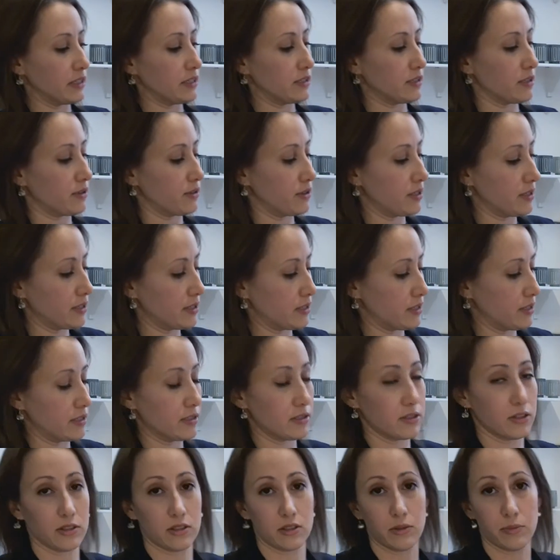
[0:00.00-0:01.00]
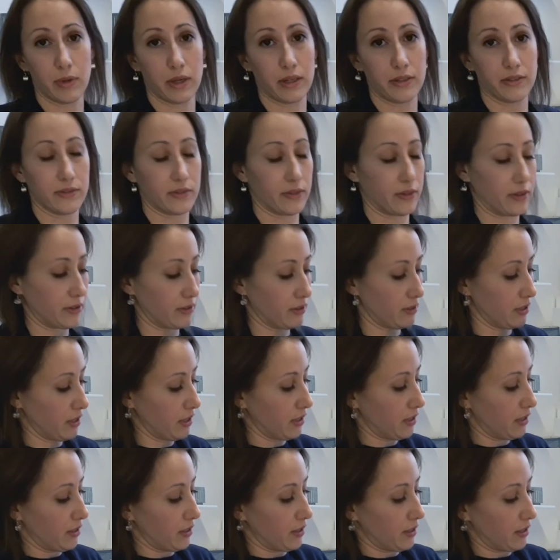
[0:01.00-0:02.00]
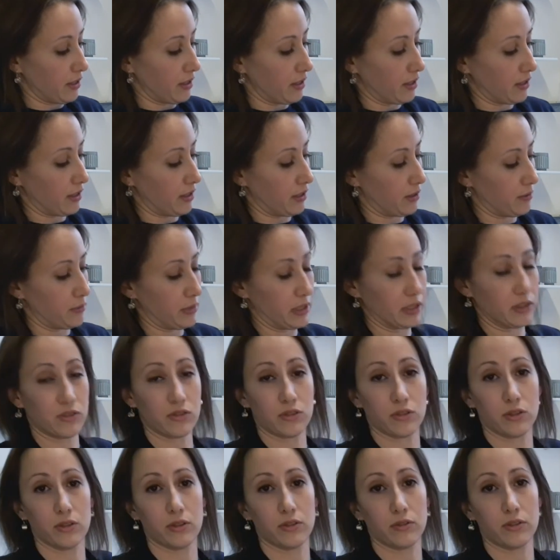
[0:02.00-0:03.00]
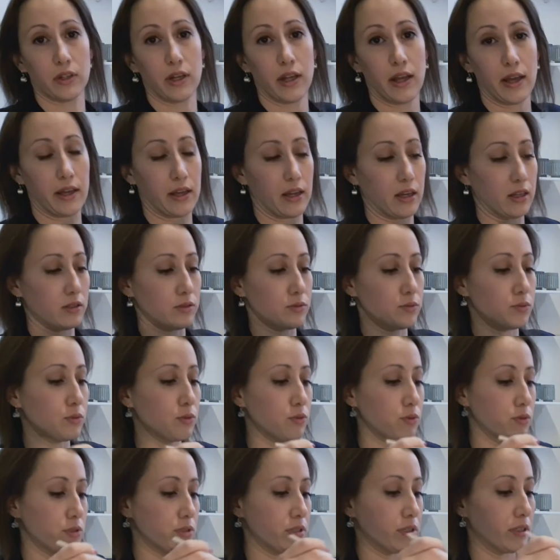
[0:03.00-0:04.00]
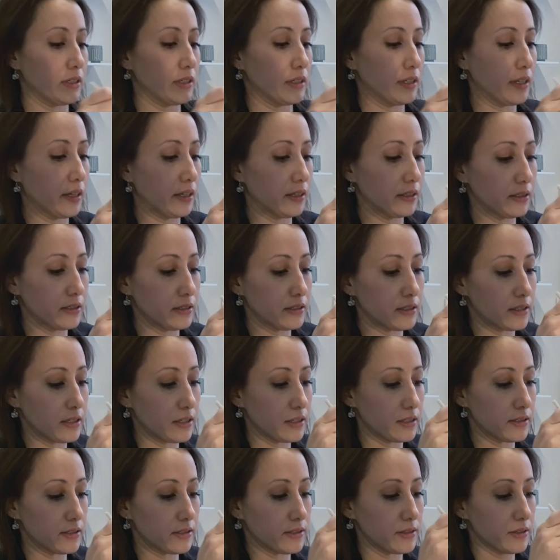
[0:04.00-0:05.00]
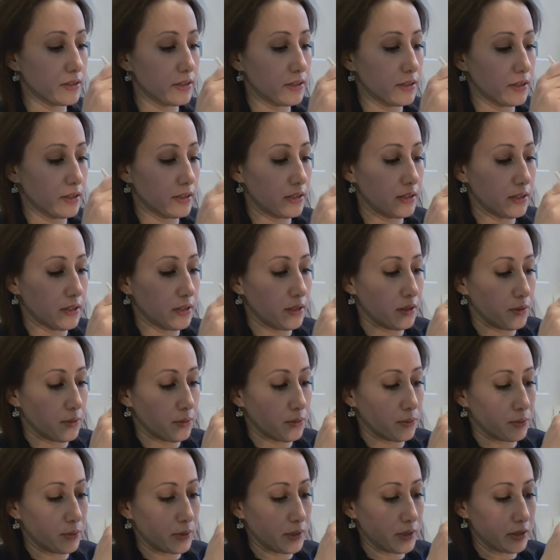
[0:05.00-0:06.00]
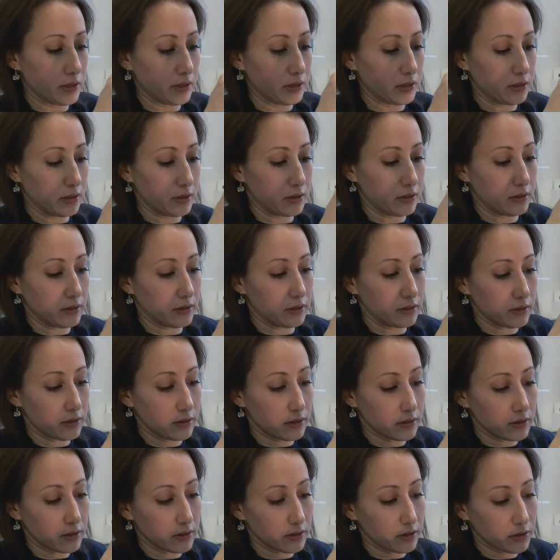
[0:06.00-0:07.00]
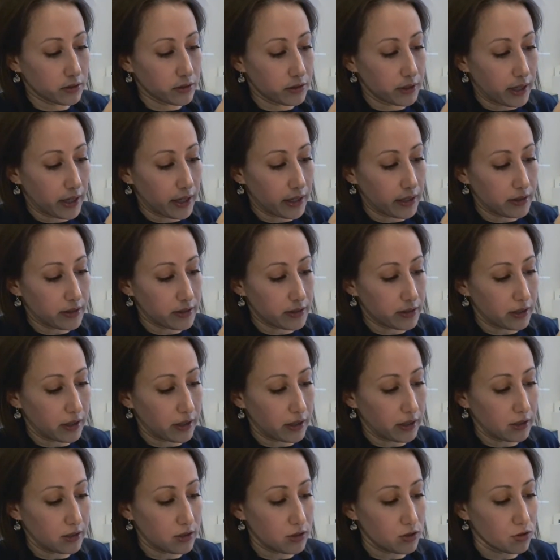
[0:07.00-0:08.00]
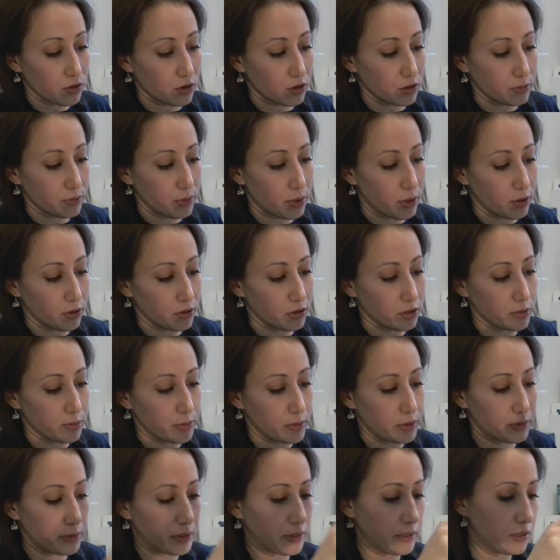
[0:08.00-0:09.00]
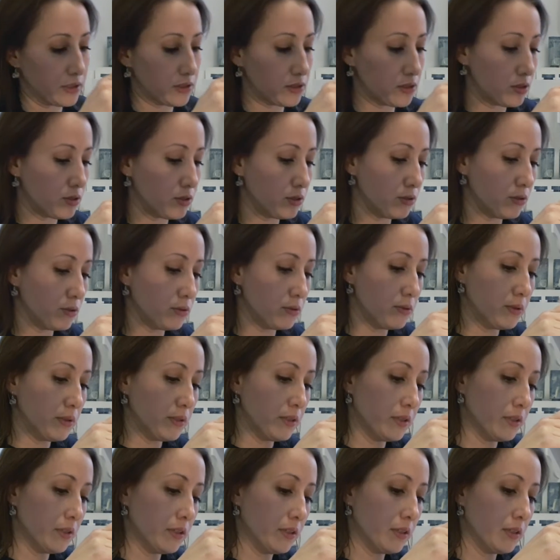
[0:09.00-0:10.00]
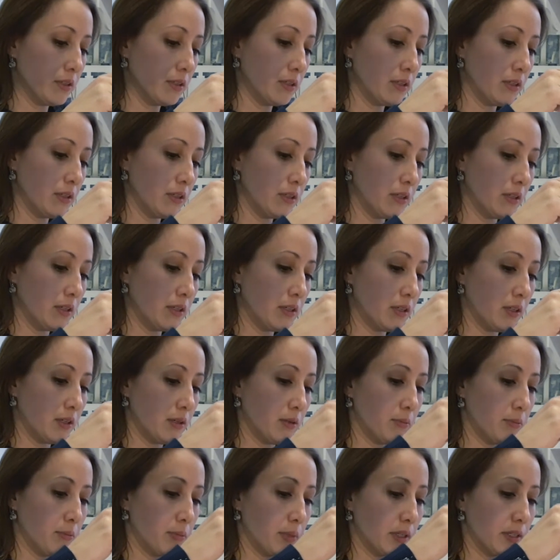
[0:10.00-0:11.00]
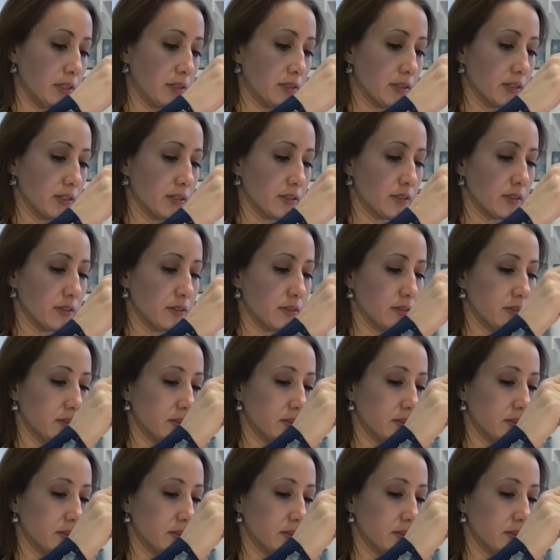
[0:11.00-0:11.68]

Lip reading: So this is just a basic mixture of clay and water, and this will create a strong bond between the two pieces.